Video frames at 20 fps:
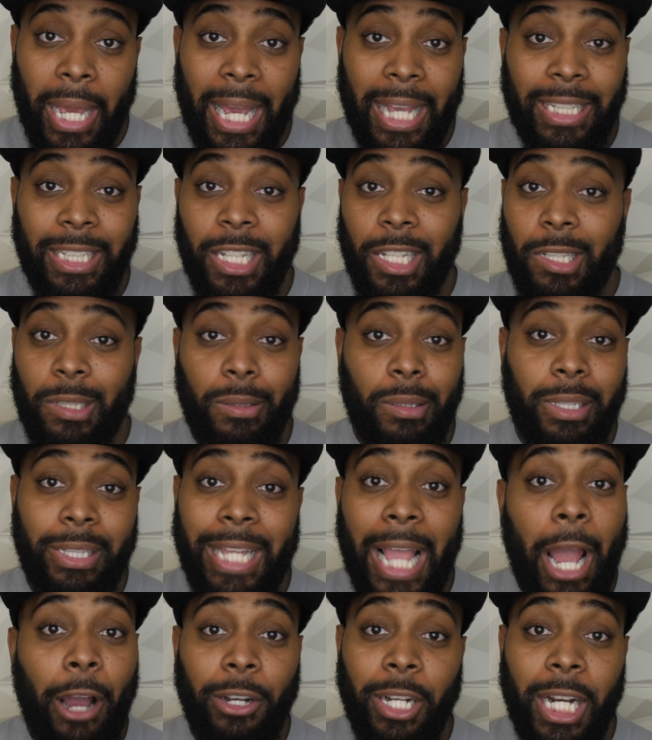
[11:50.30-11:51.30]
and
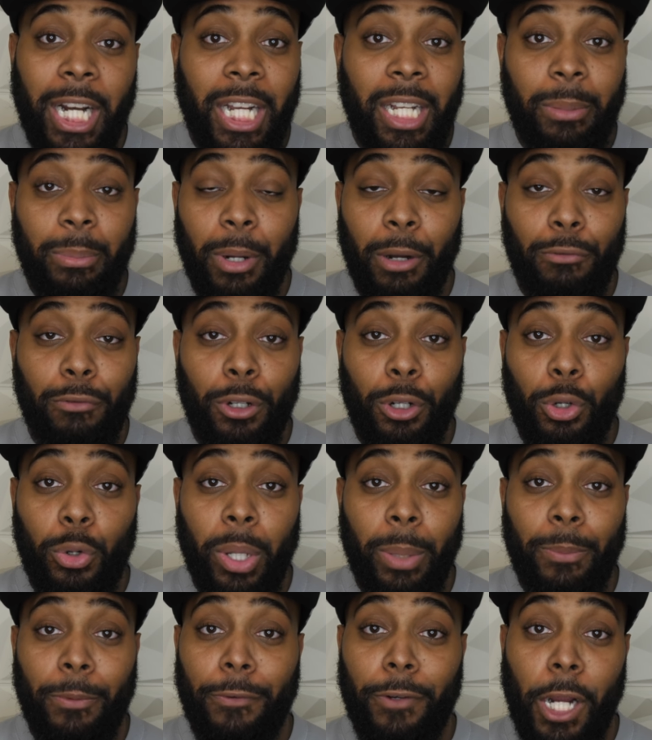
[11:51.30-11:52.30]
just down a honey bun real
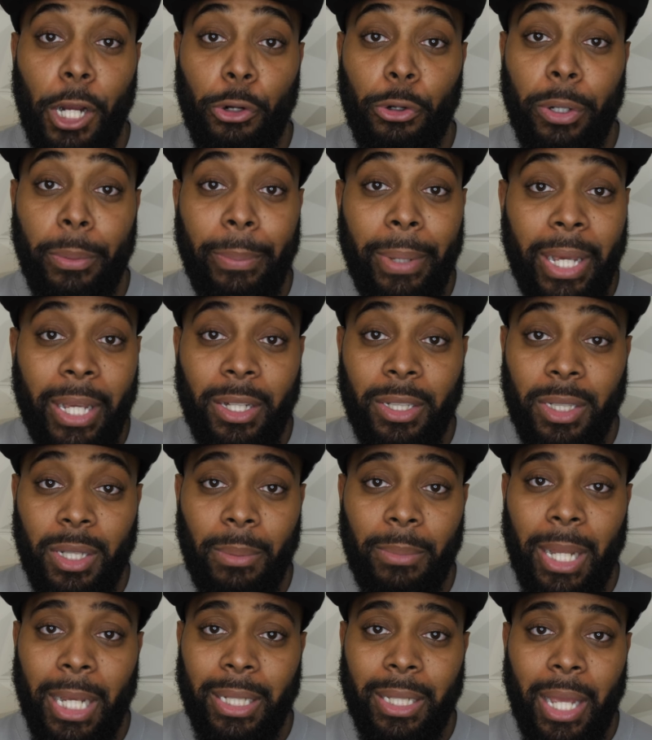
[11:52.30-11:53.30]
quick before I go to bed or
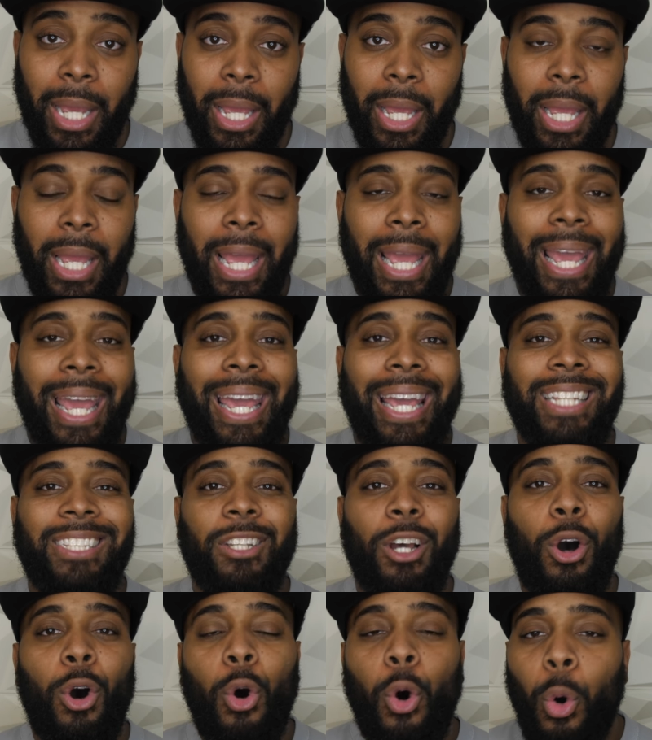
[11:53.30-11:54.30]
something like that. It's
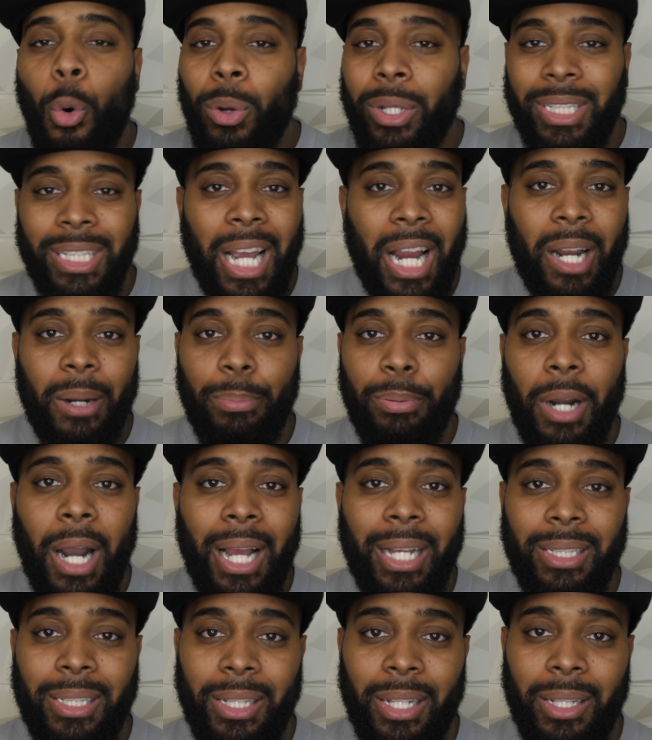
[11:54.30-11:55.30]
a whole entire
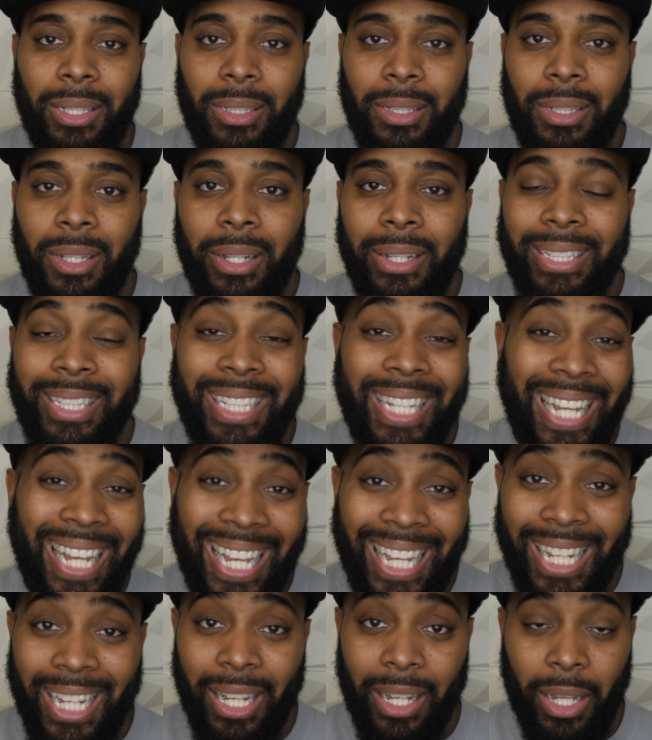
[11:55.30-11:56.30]
process to
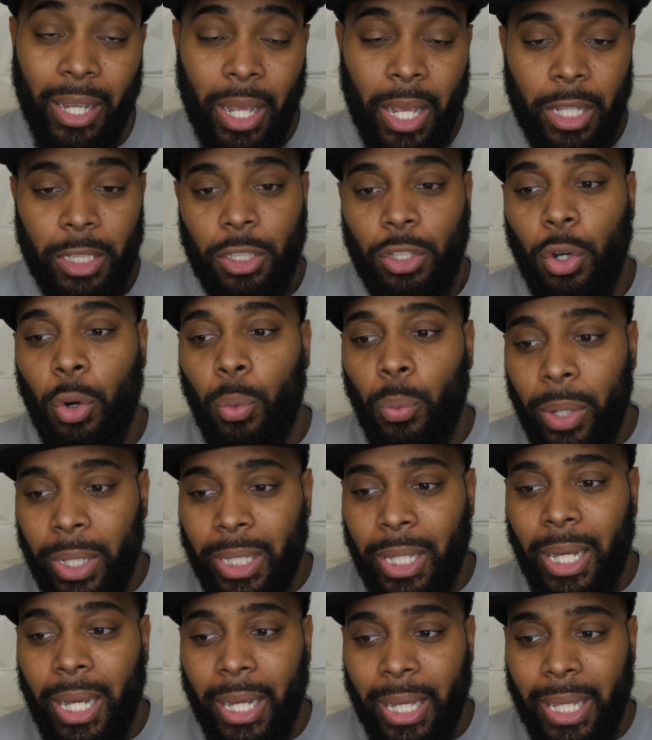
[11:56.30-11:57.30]
eating. So one
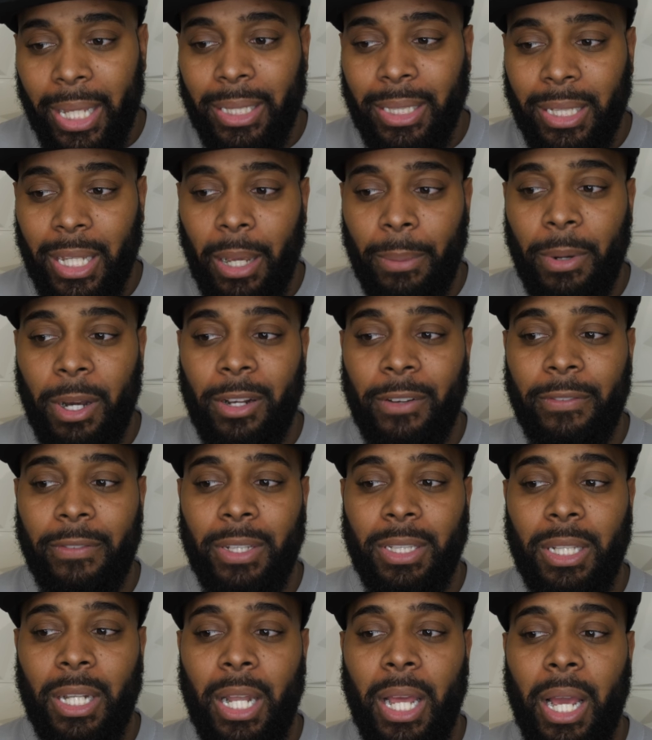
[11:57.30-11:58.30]
thing I can say about
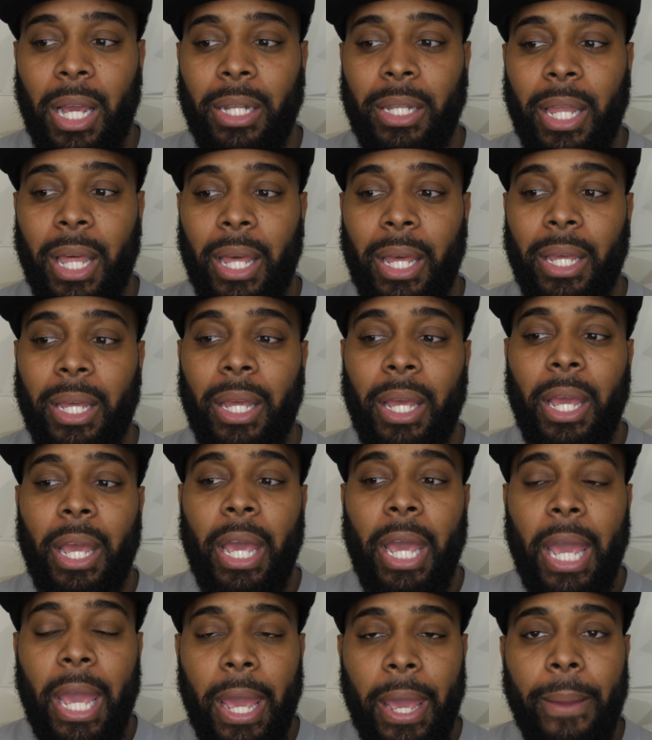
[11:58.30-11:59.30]
Invisalign that
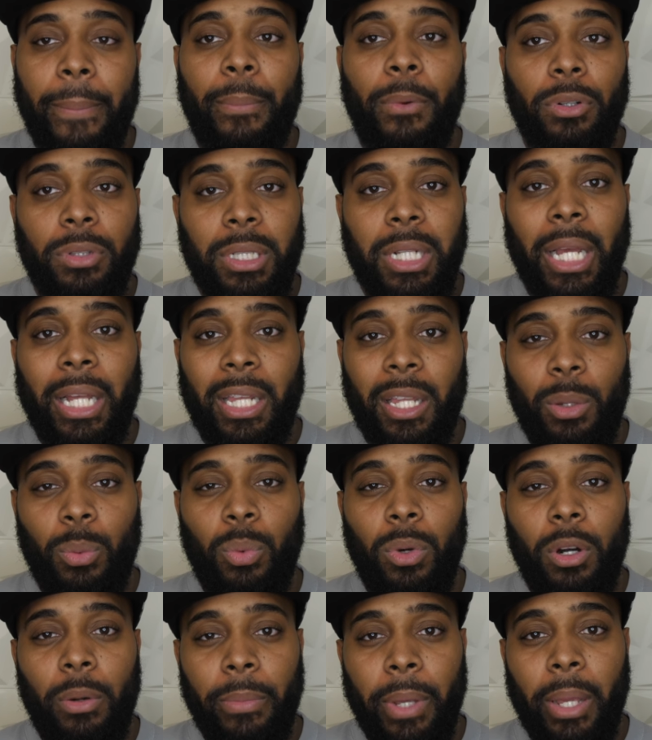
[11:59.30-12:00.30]
it most likely
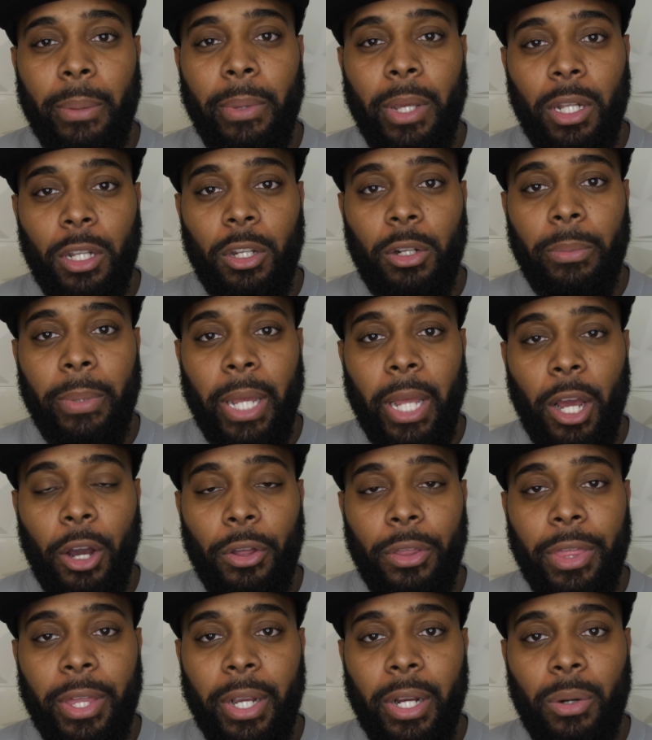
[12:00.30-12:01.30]
will make me a little bit
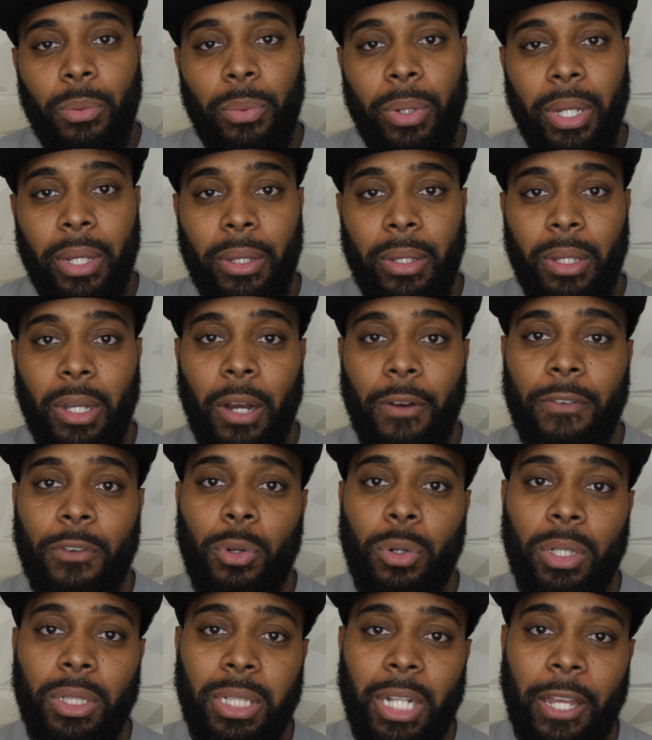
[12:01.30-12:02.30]
healthier with, of
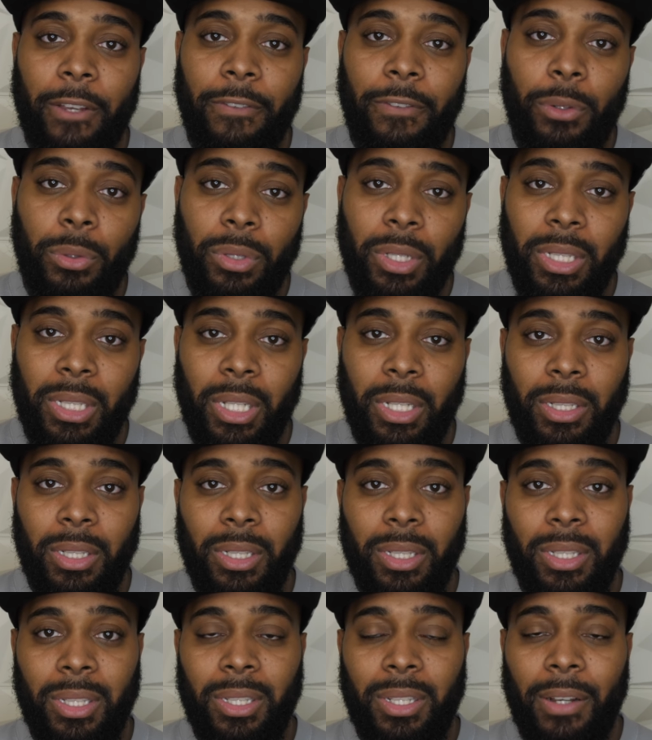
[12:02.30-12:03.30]
course, like food
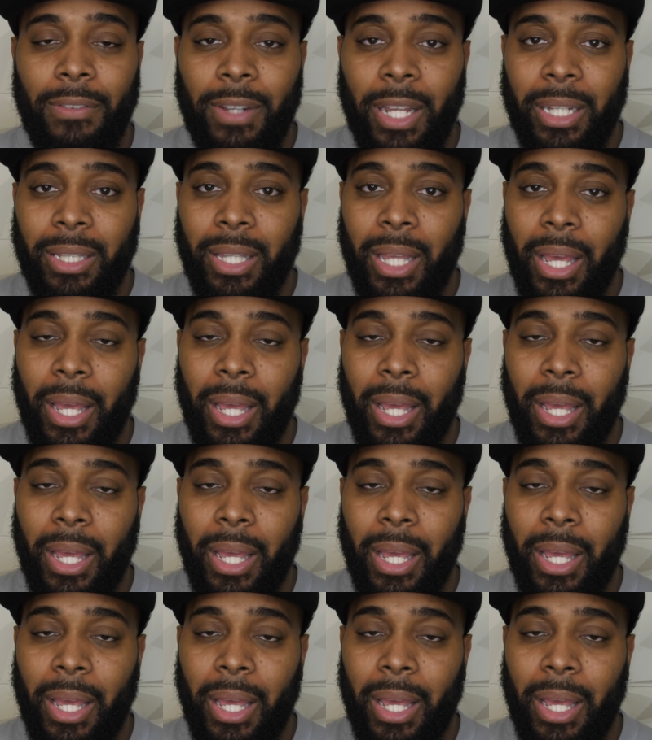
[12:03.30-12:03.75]
decisions and stuff like